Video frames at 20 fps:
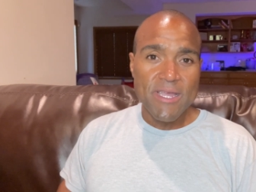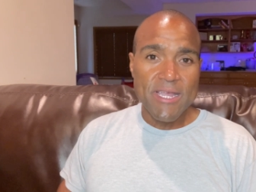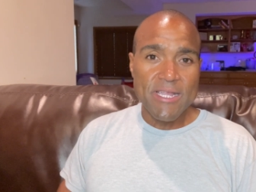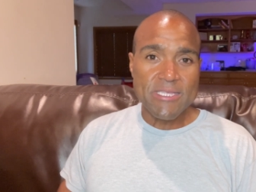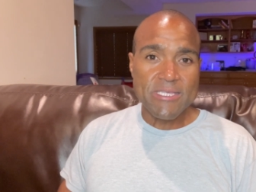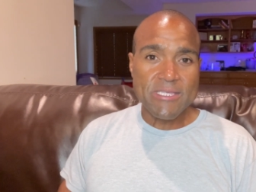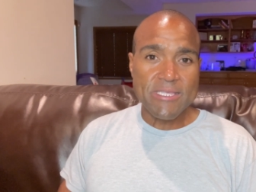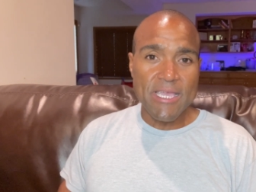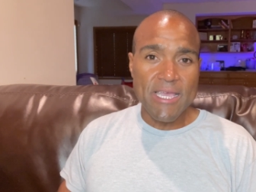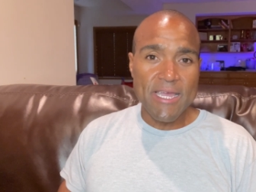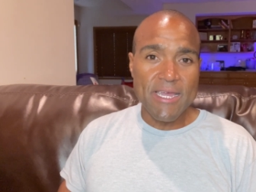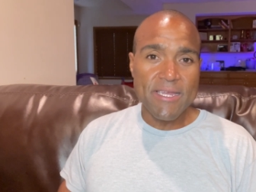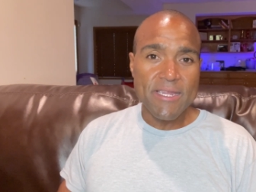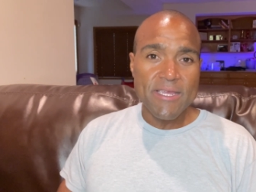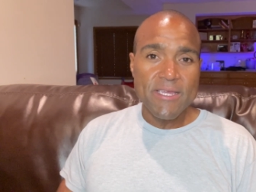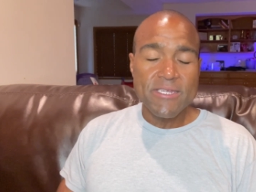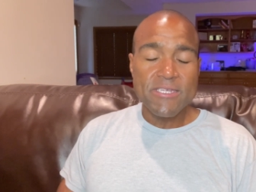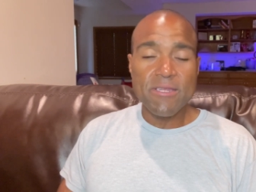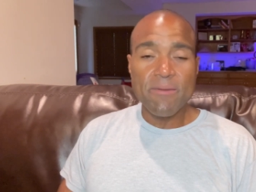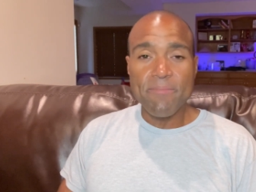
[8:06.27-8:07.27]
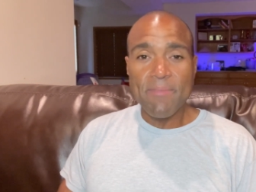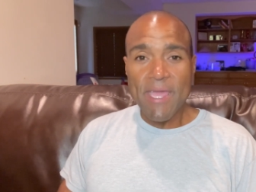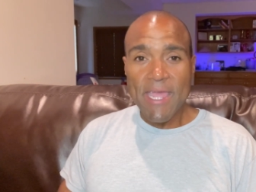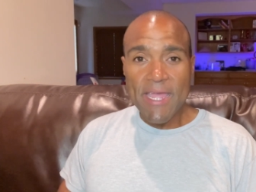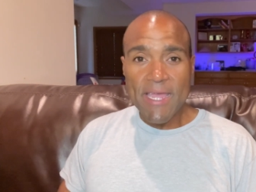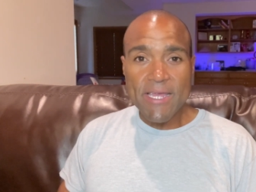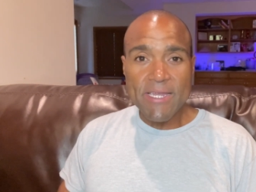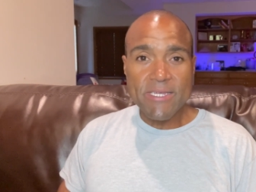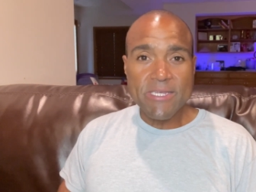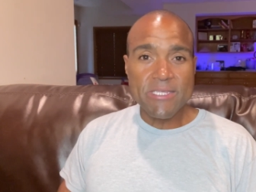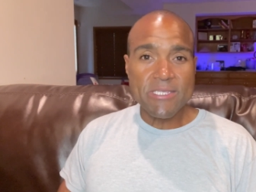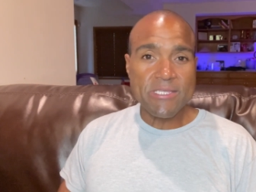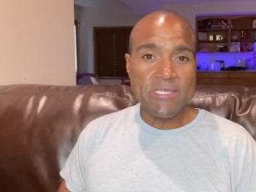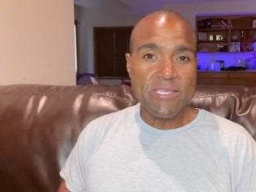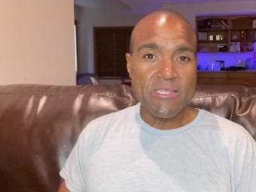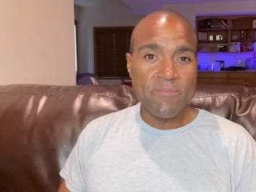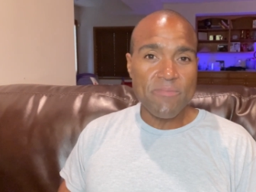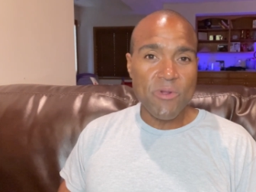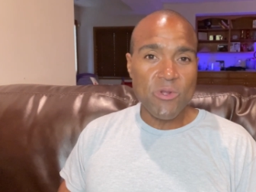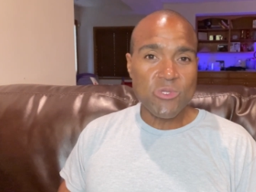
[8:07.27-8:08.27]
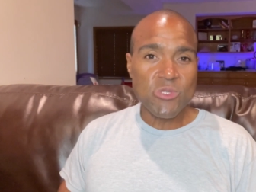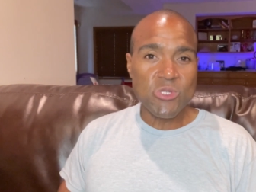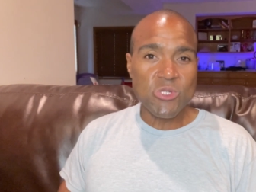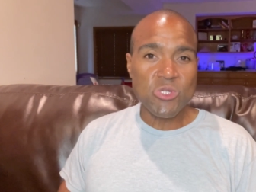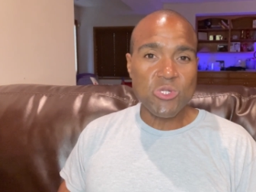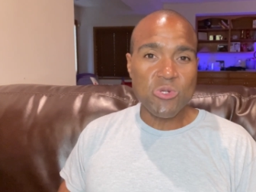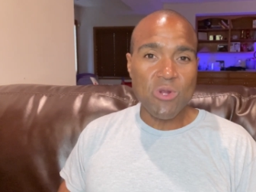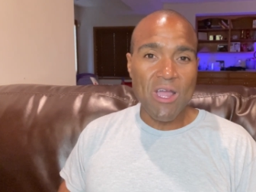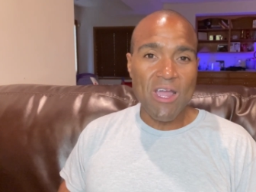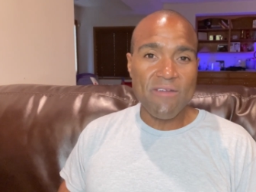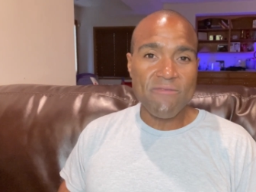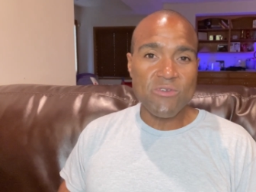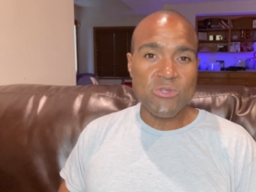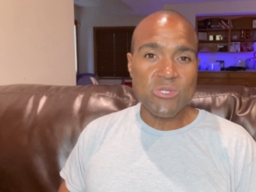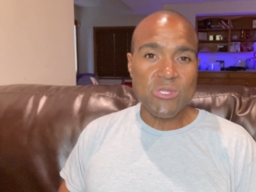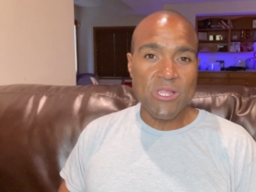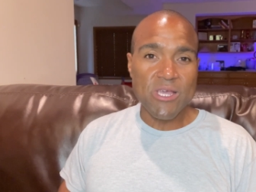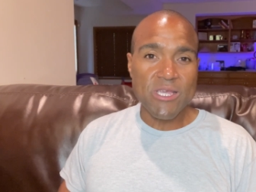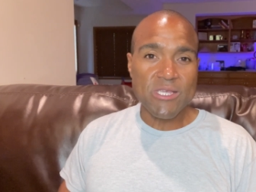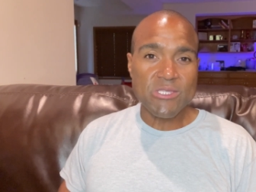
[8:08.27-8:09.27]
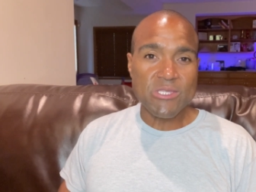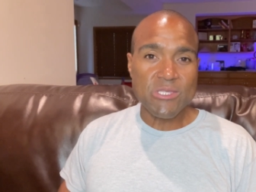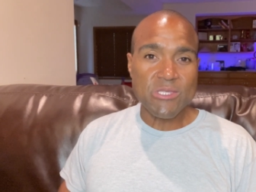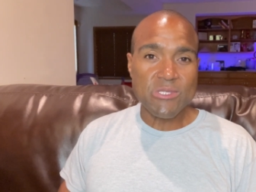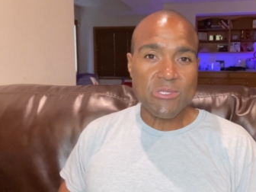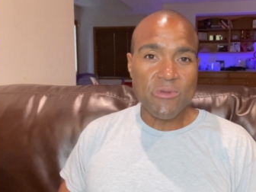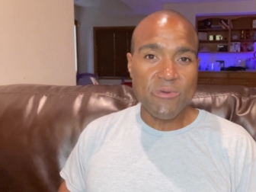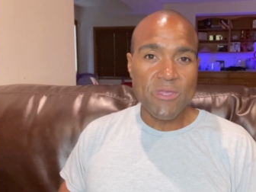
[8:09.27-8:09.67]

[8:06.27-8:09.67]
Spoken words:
Instead, demand to see the person's driver's license.